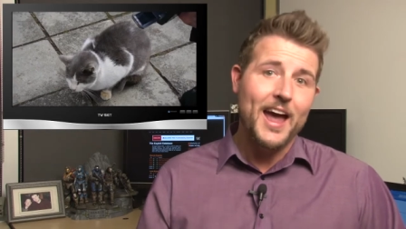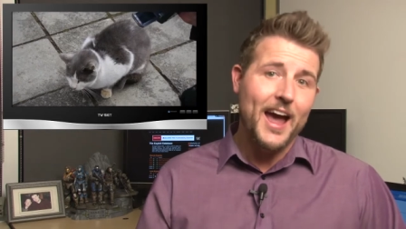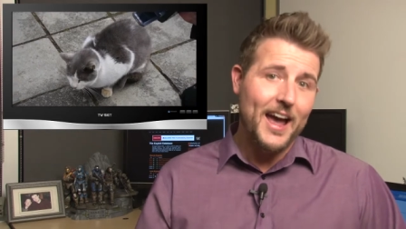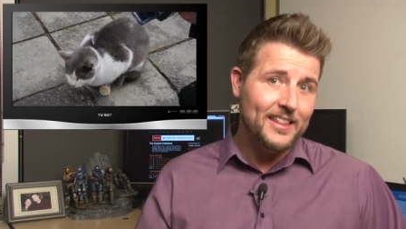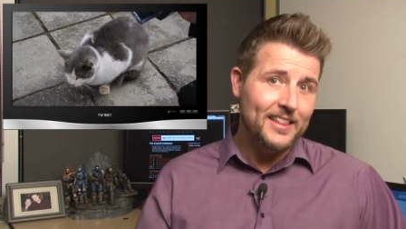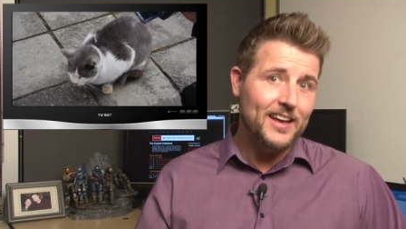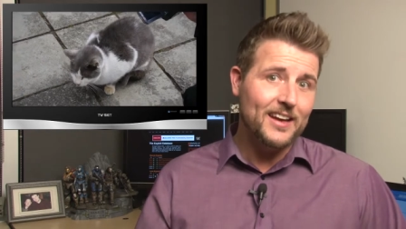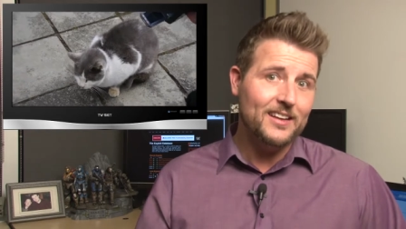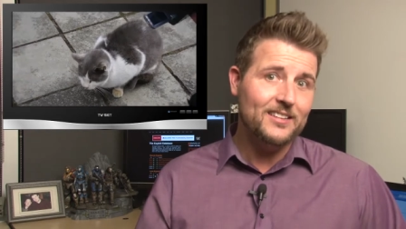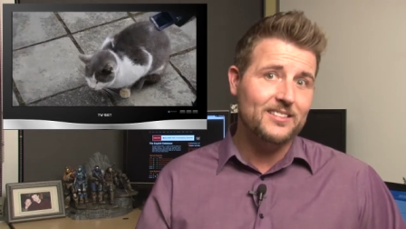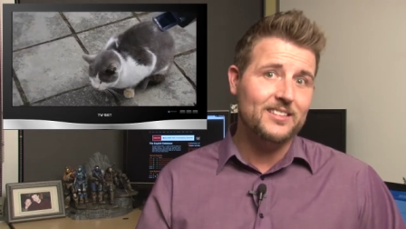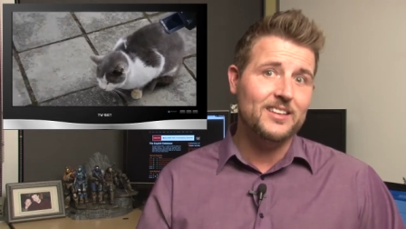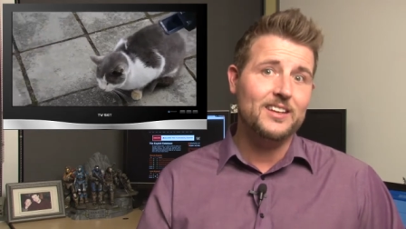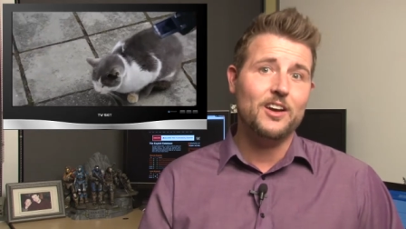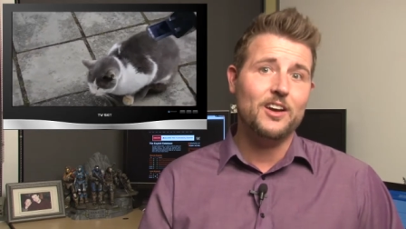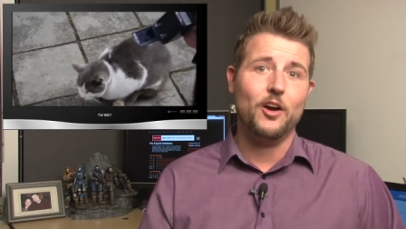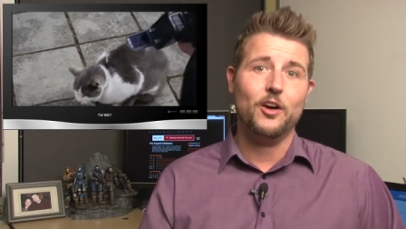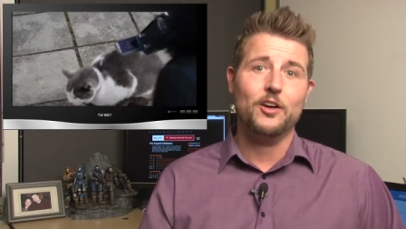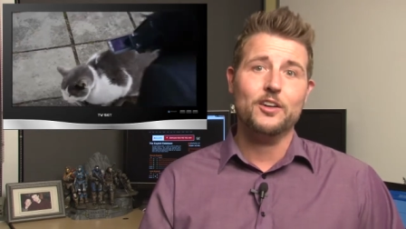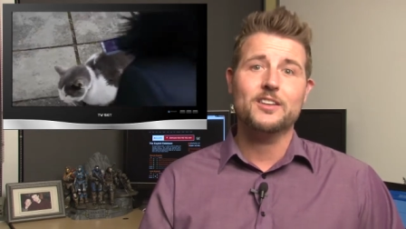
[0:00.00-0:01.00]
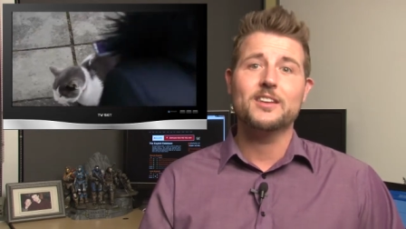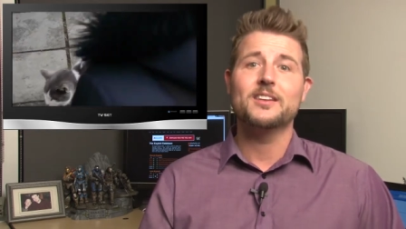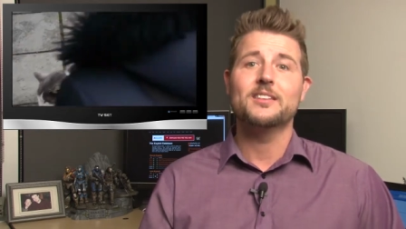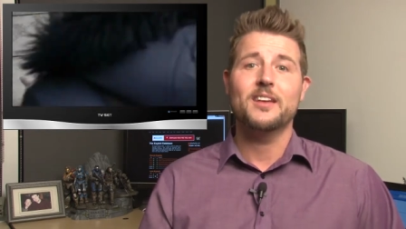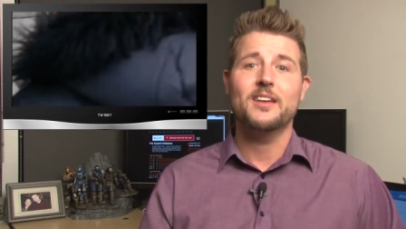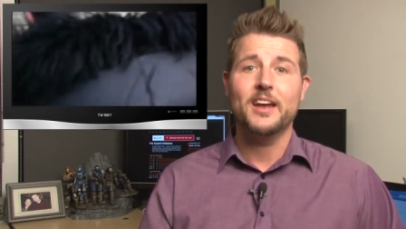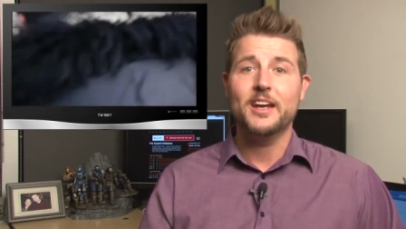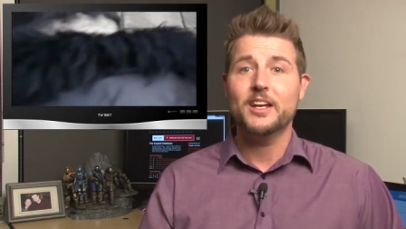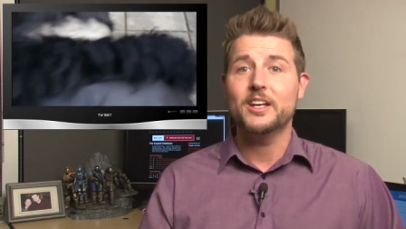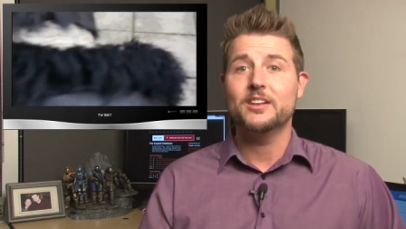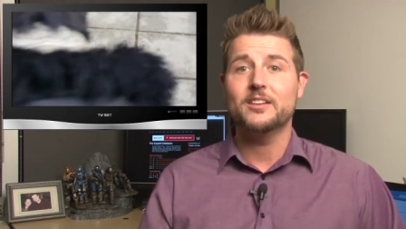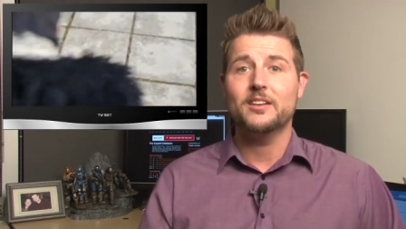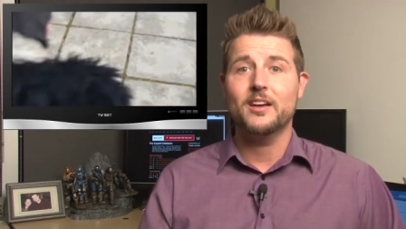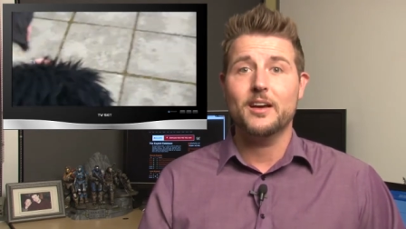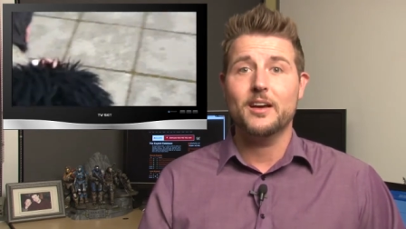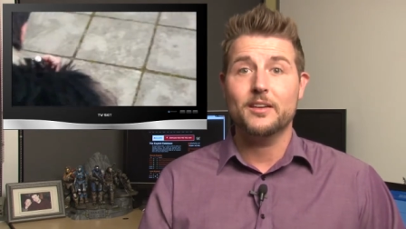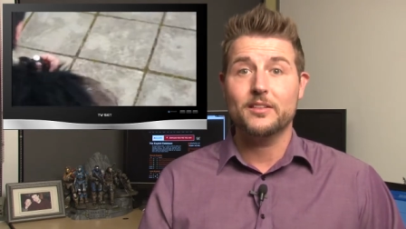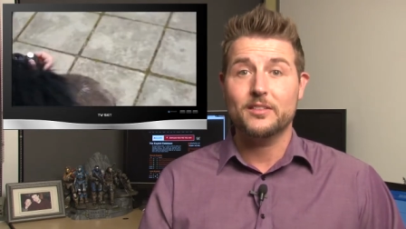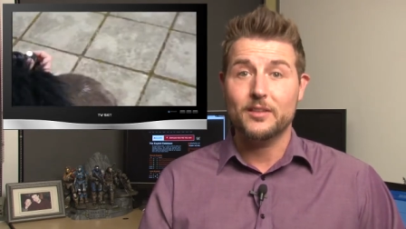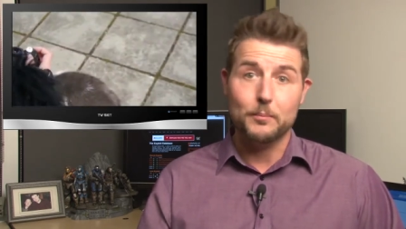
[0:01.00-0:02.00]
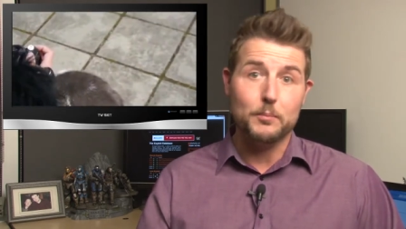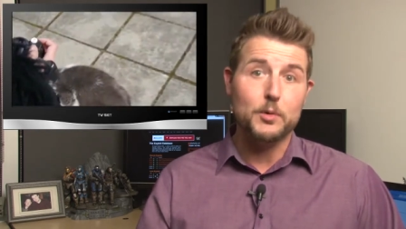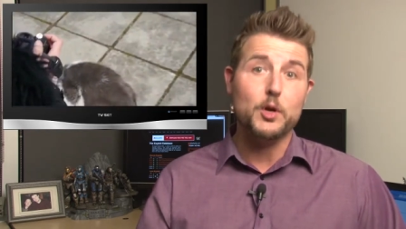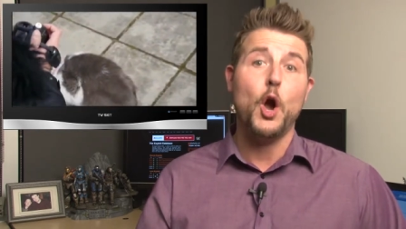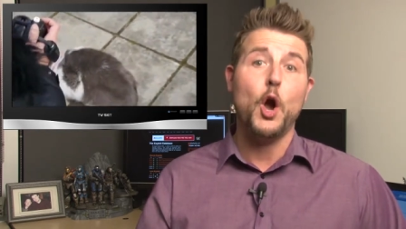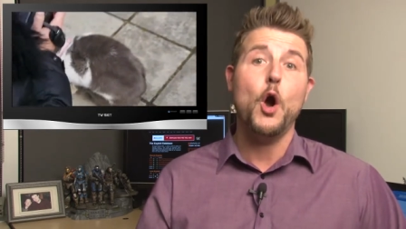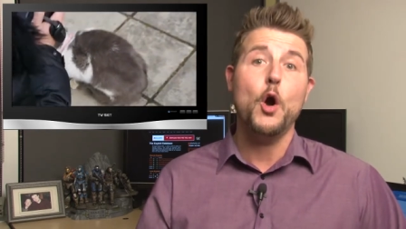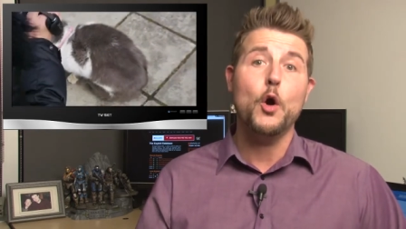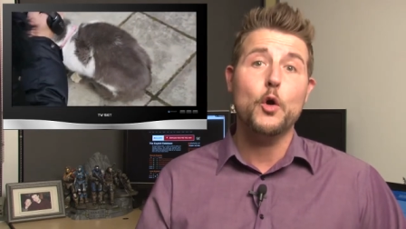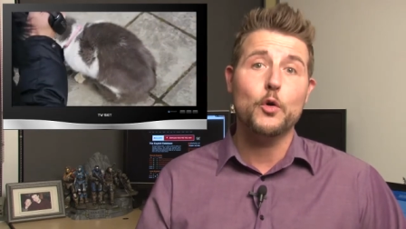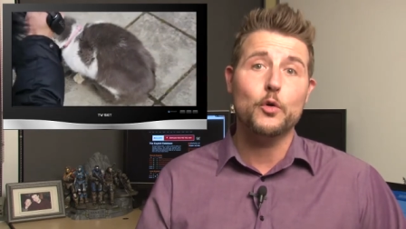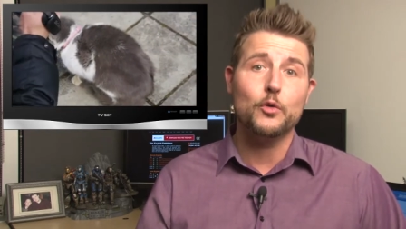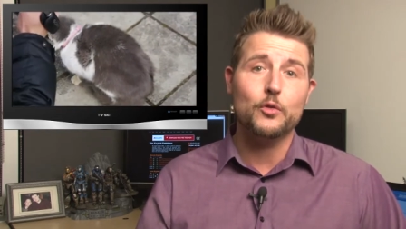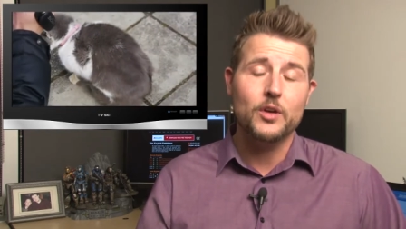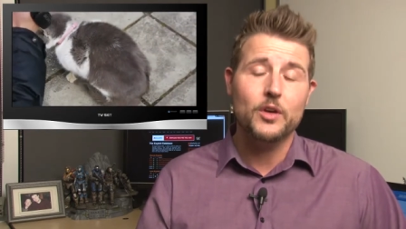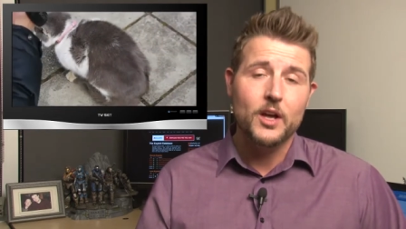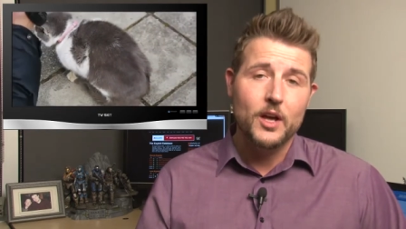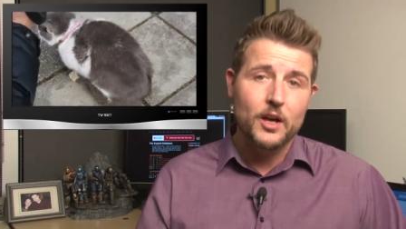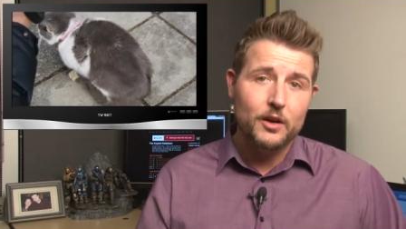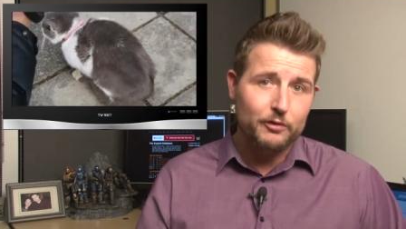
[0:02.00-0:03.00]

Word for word: and the SD card contained some code